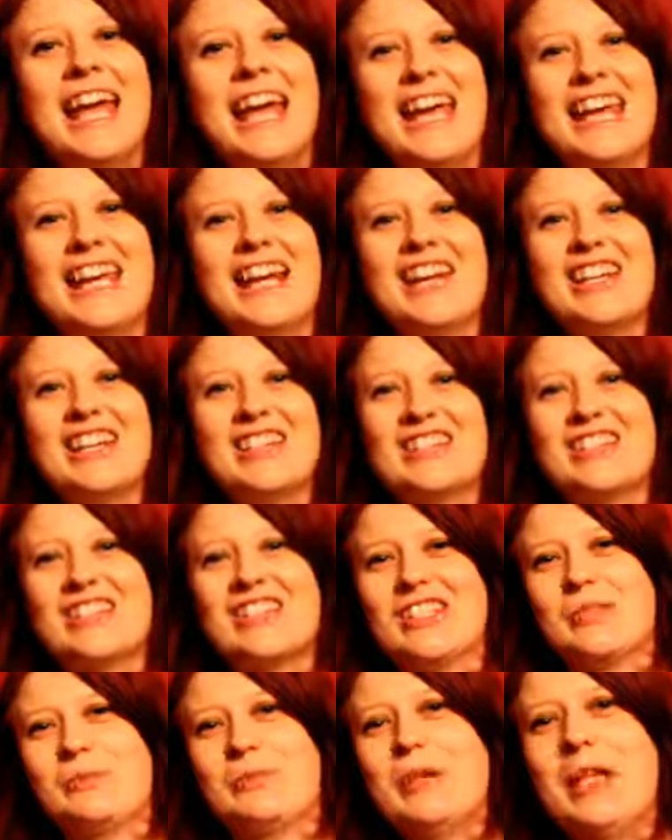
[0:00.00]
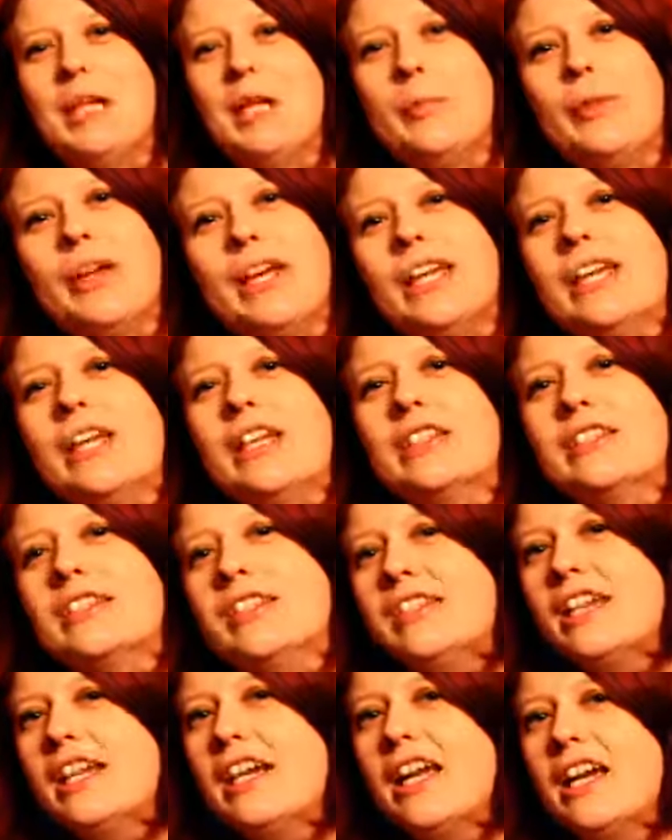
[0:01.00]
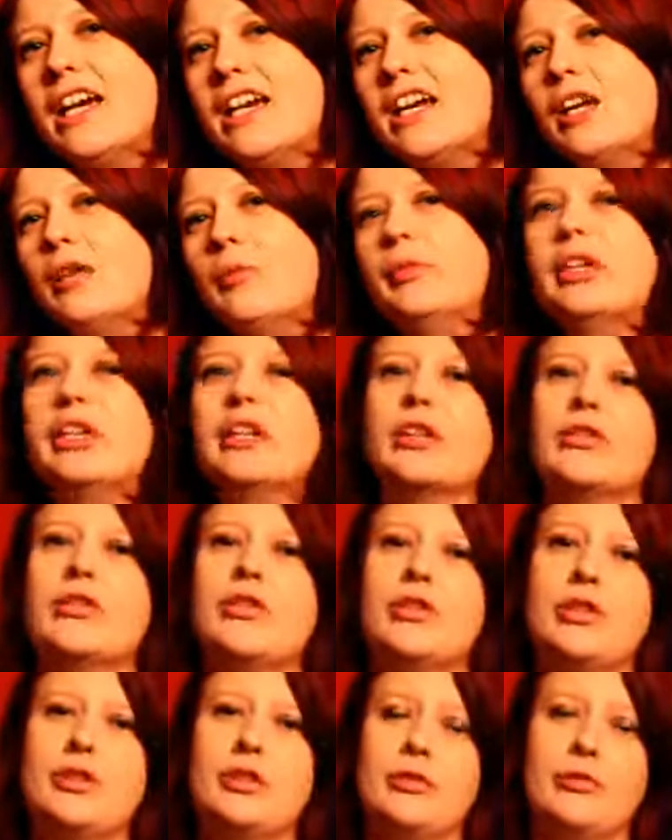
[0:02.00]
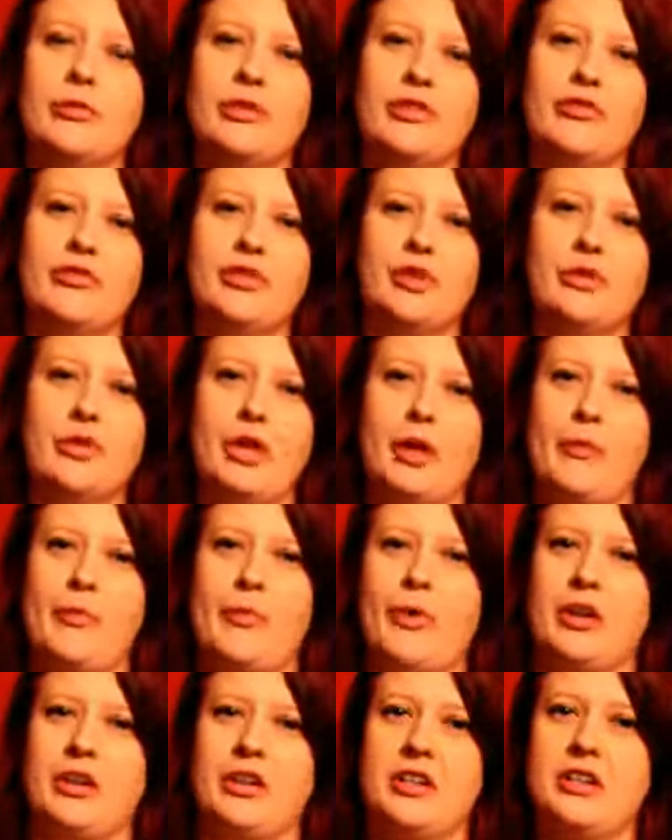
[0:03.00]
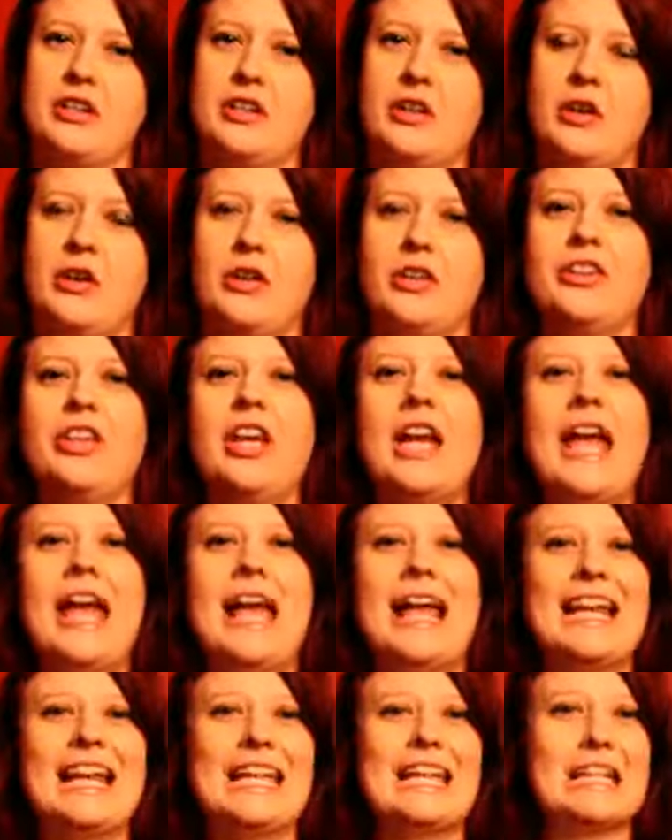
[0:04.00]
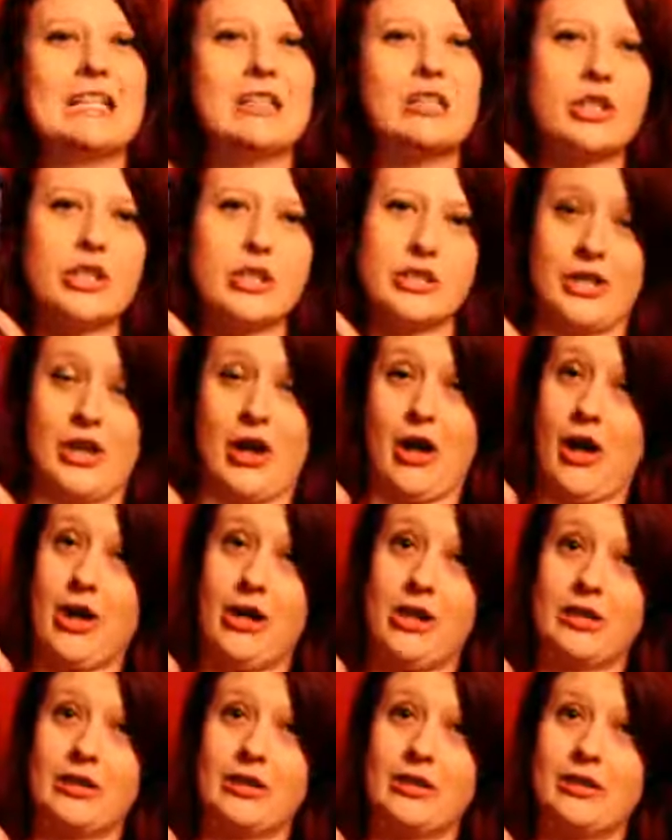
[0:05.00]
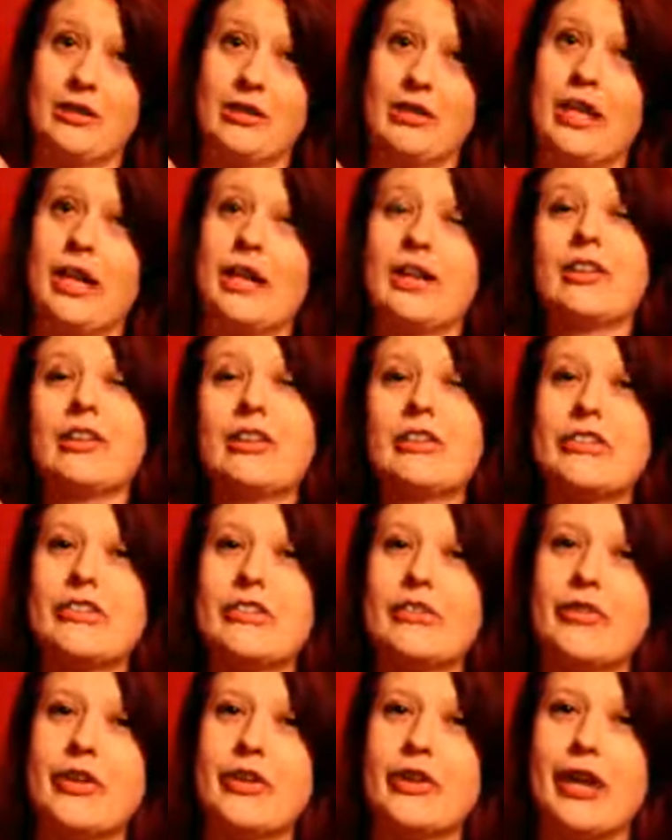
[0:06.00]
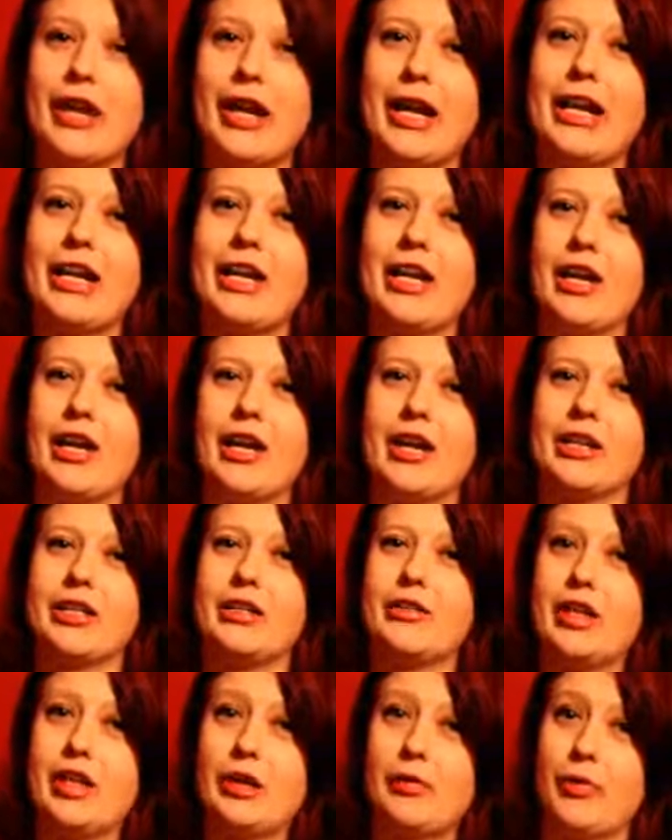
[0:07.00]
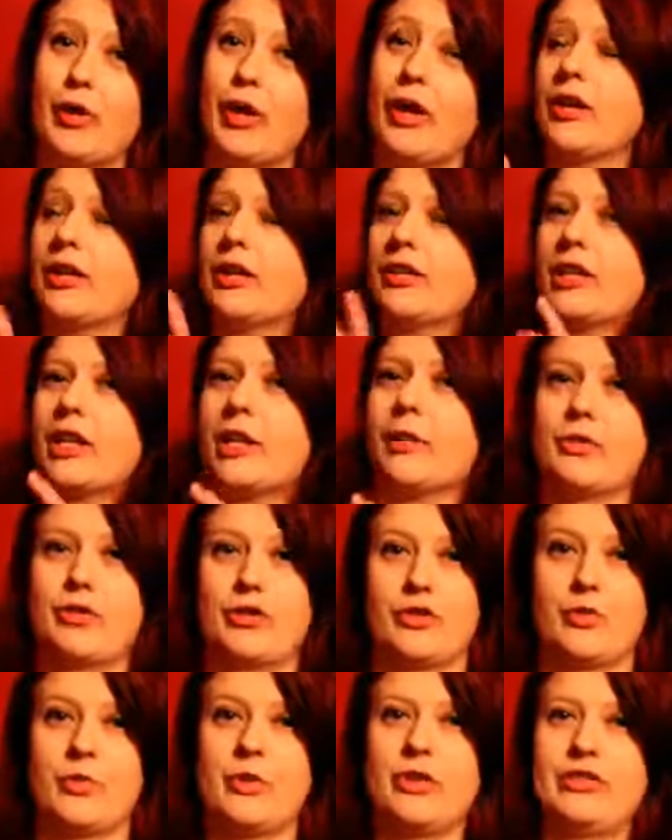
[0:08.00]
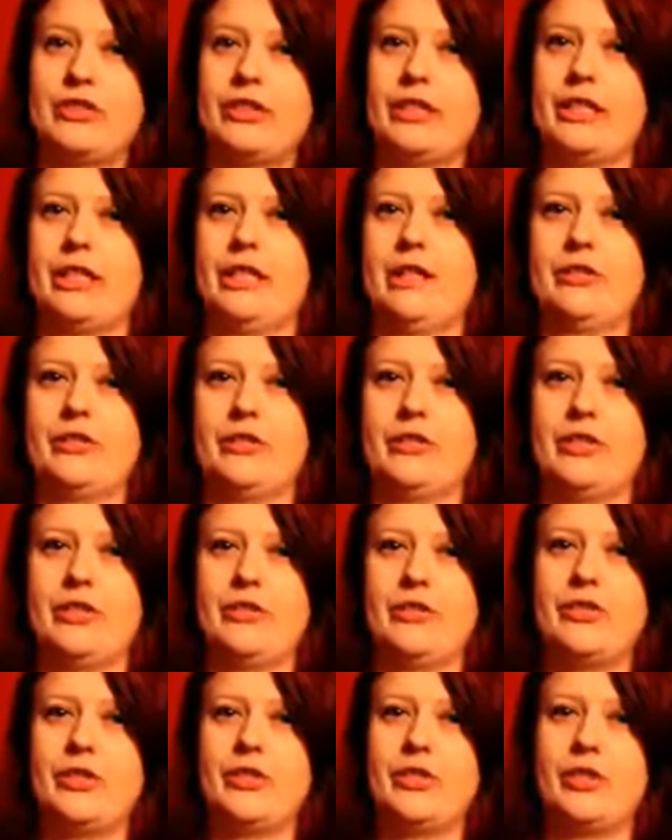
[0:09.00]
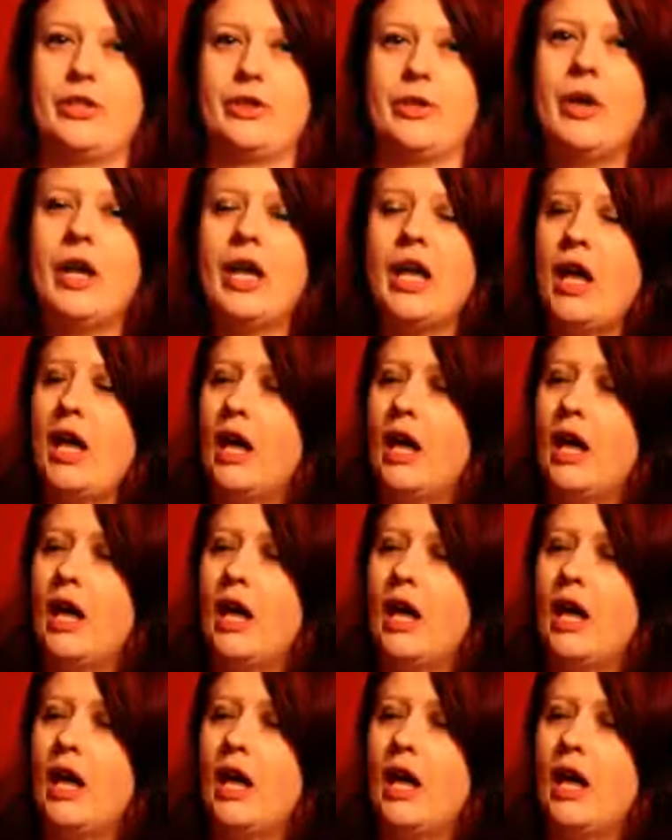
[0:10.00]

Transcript: Hey guys, this is Beeb, and today I am here to review a product called Eardoc. Now this is a very unique product that I was just recently introduced to.